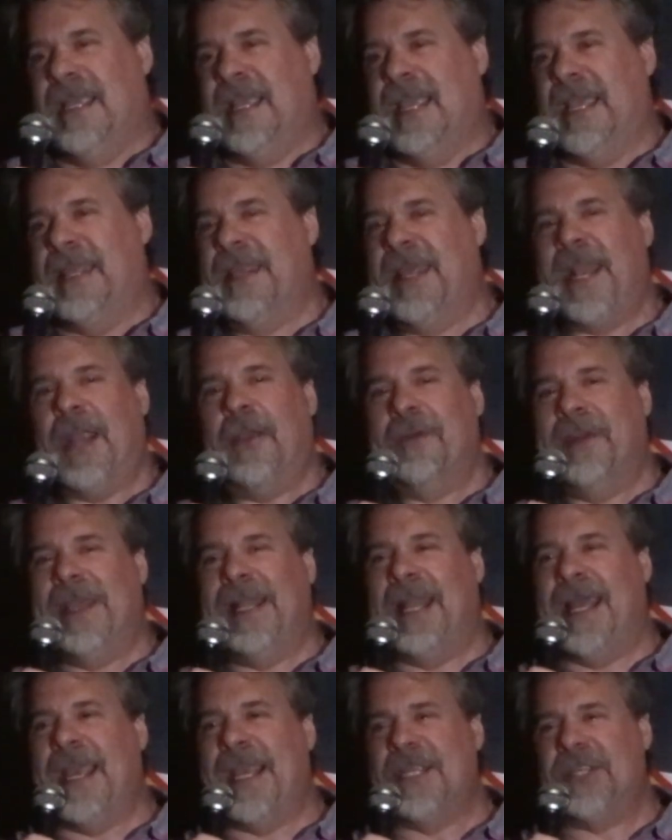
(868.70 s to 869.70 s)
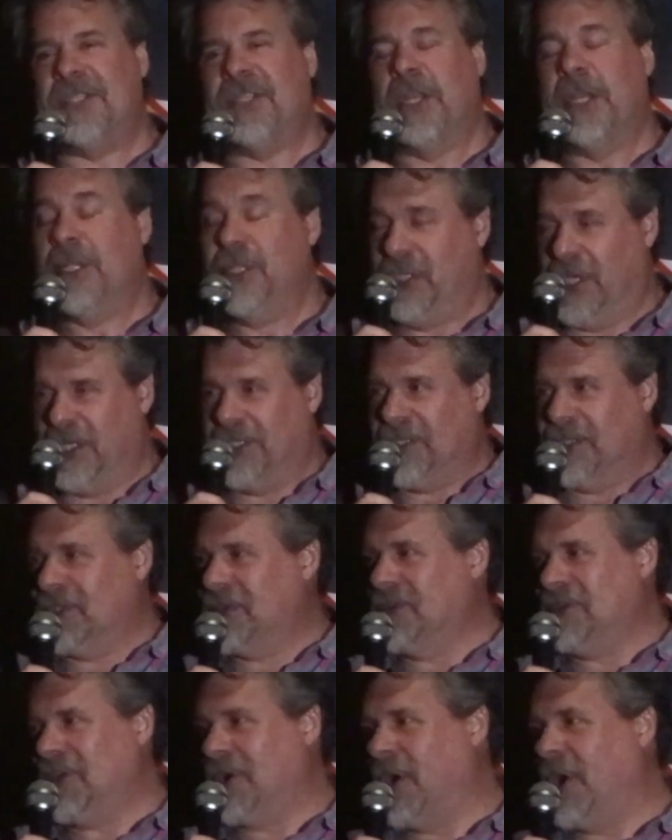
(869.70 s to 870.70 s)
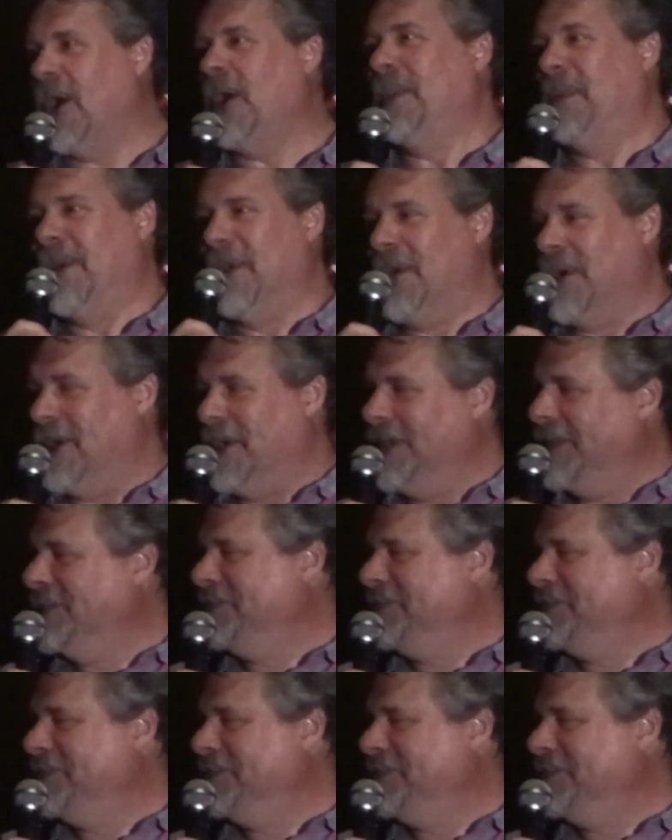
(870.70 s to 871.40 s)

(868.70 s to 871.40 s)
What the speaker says: And then I realized Jesus is a carpenter.